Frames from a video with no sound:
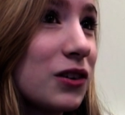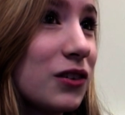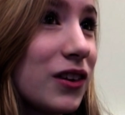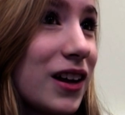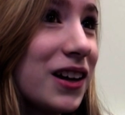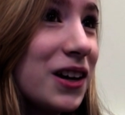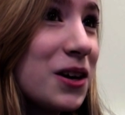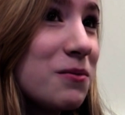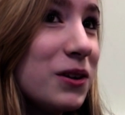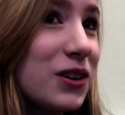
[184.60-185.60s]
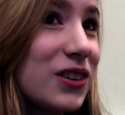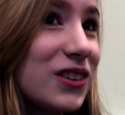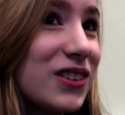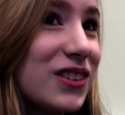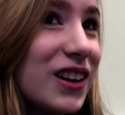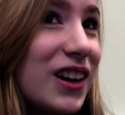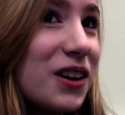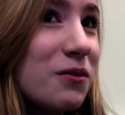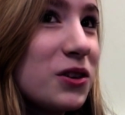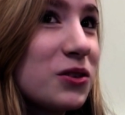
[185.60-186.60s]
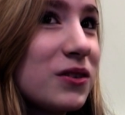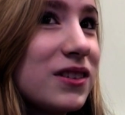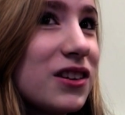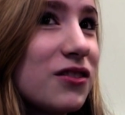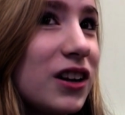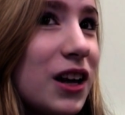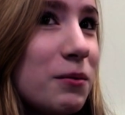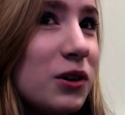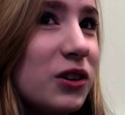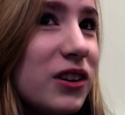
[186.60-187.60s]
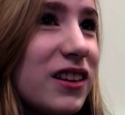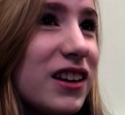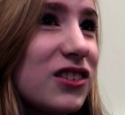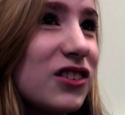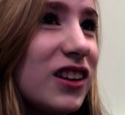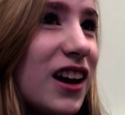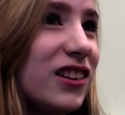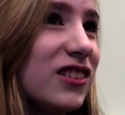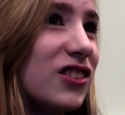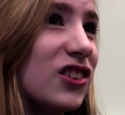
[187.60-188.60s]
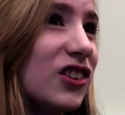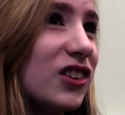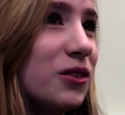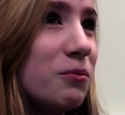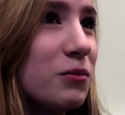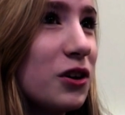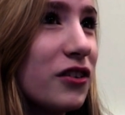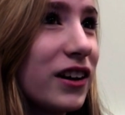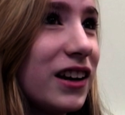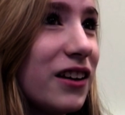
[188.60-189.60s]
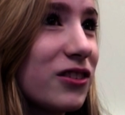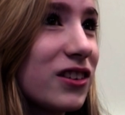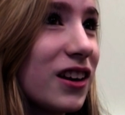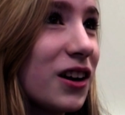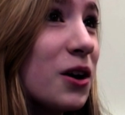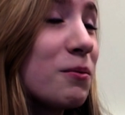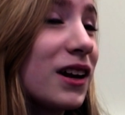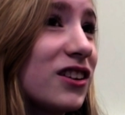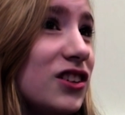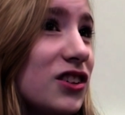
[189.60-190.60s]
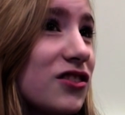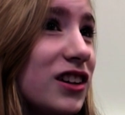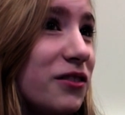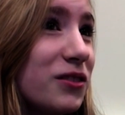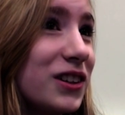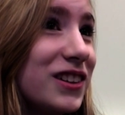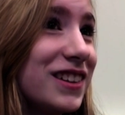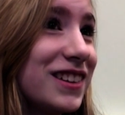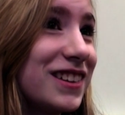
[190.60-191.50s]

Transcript: and all that, because when someone said the Royal Albert Hall, you think it's all like dull and boring and everything, but actually it's really fun.